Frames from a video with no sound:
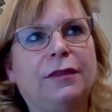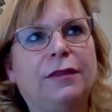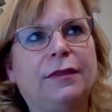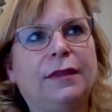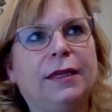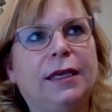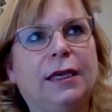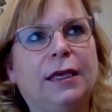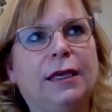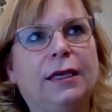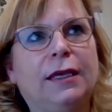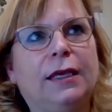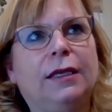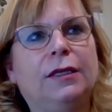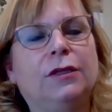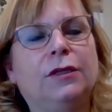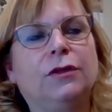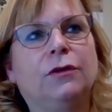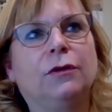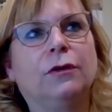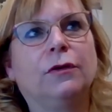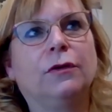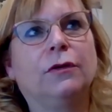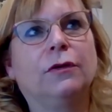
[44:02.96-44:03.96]
thing in
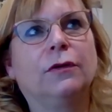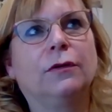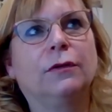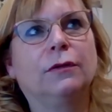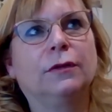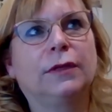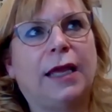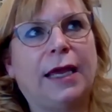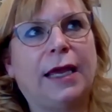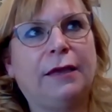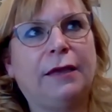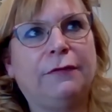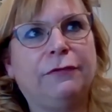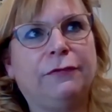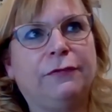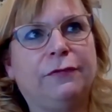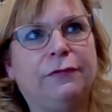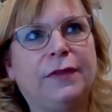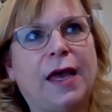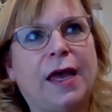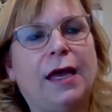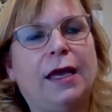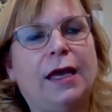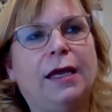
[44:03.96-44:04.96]
your life
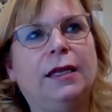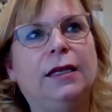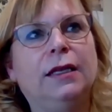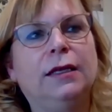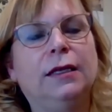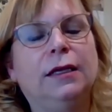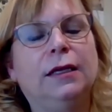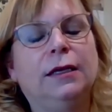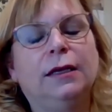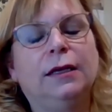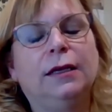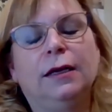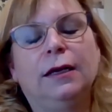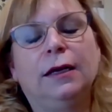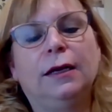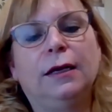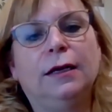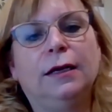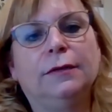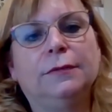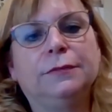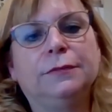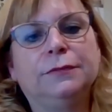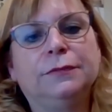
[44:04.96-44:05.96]
that
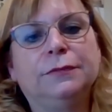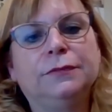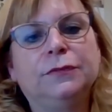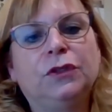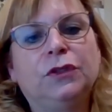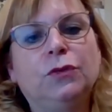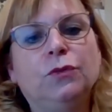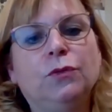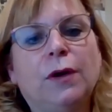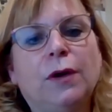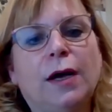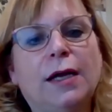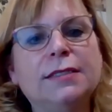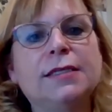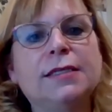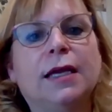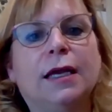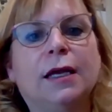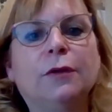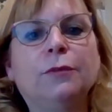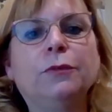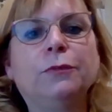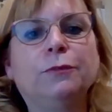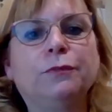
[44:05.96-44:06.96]
you want to
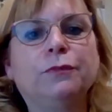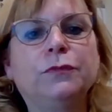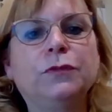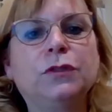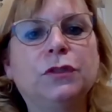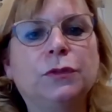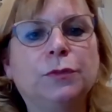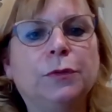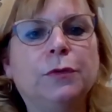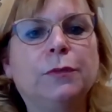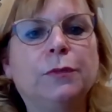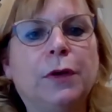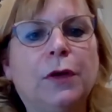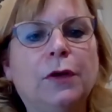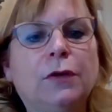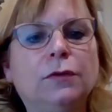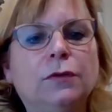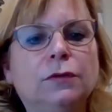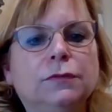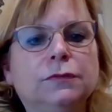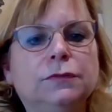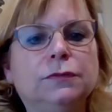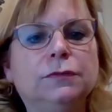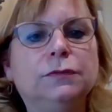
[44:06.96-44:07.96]
help to
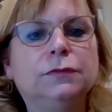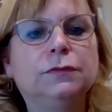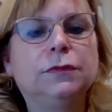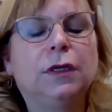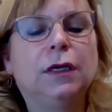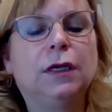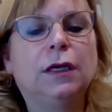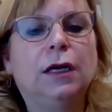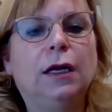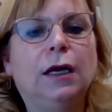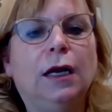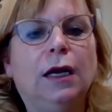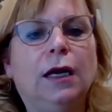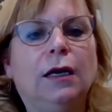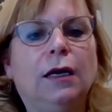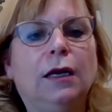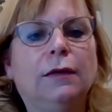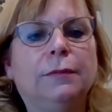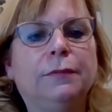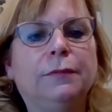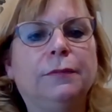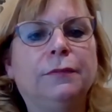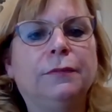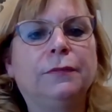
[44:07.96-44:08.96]
promote.
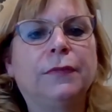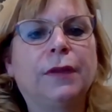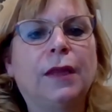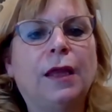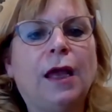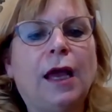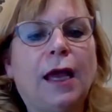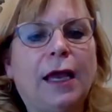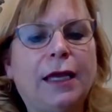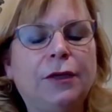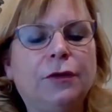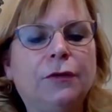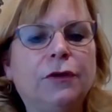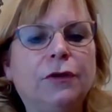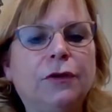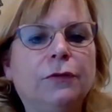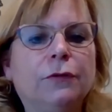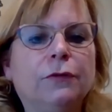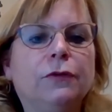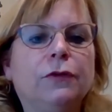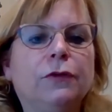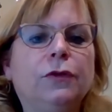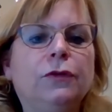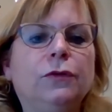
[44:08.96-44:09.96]
I know
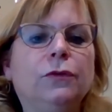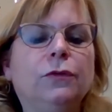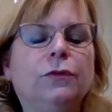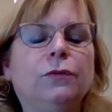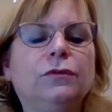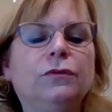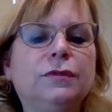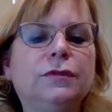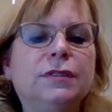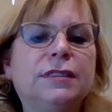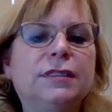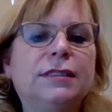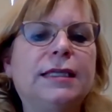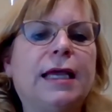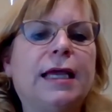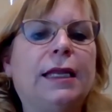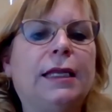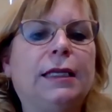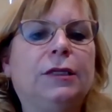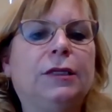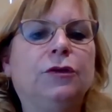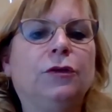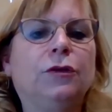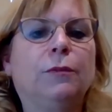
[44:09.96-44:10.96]
you
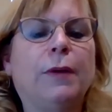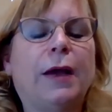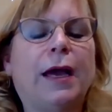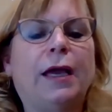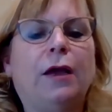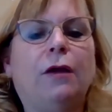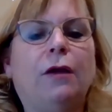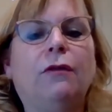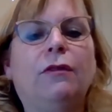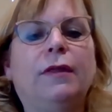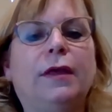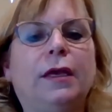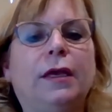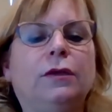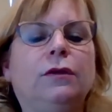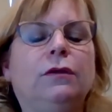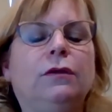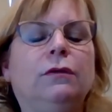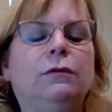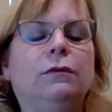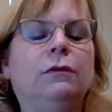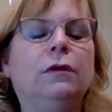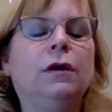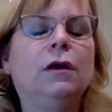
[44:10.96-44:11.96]
said in your bio that
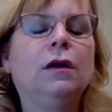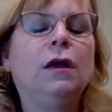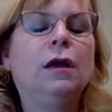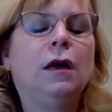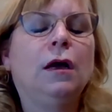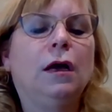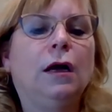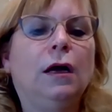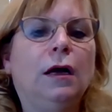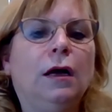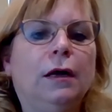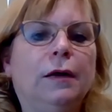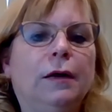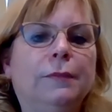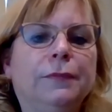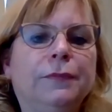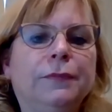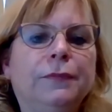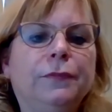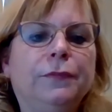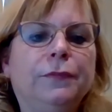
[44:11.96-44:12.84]
you are